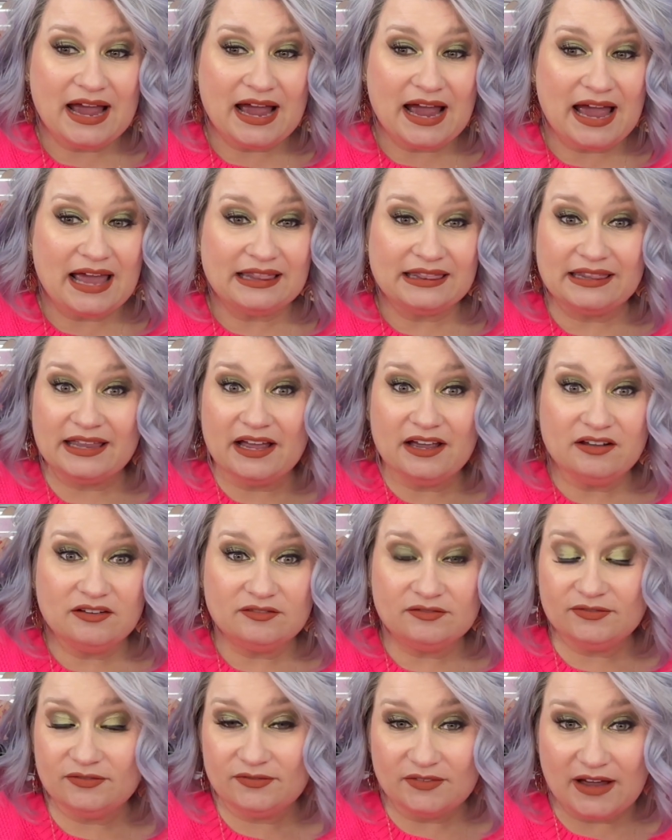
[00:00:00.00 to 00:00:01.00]
I
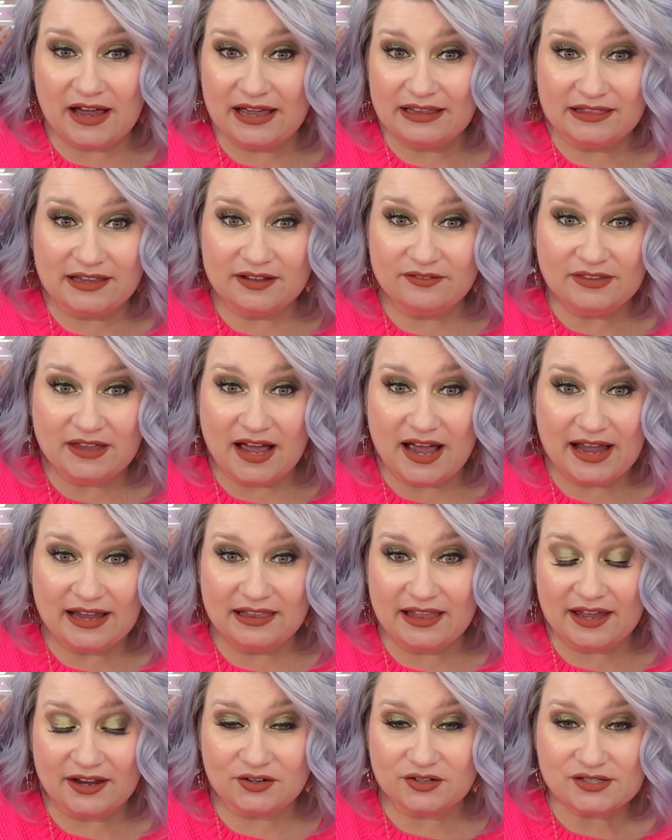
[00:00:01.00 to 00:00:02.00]
love the
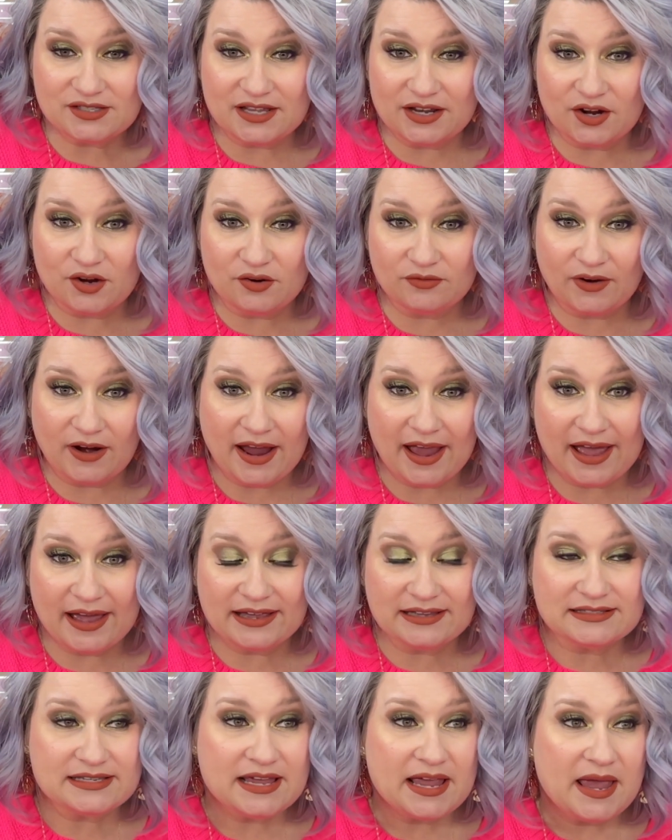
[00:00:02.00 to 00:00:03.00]
highlighters that Ofra
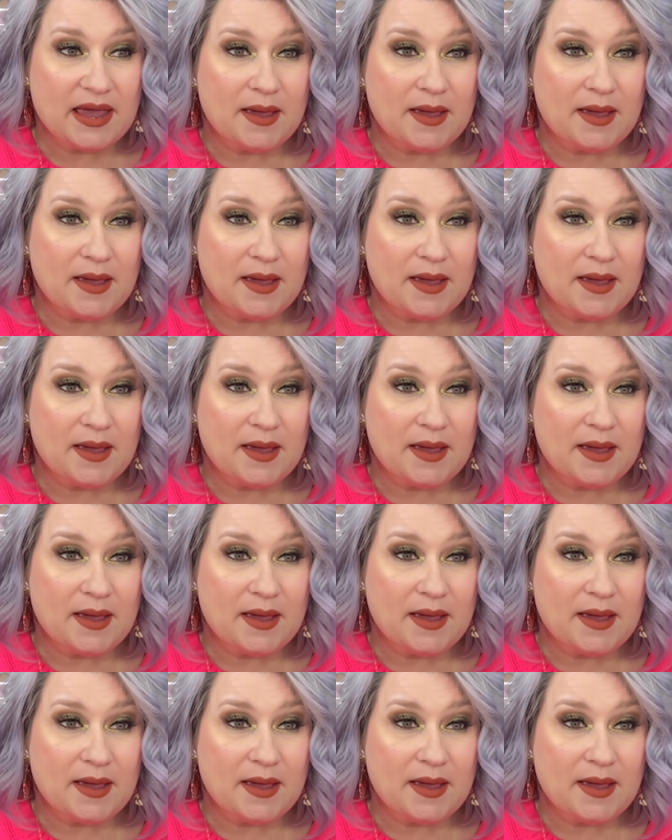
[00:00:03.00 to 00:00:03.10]
has,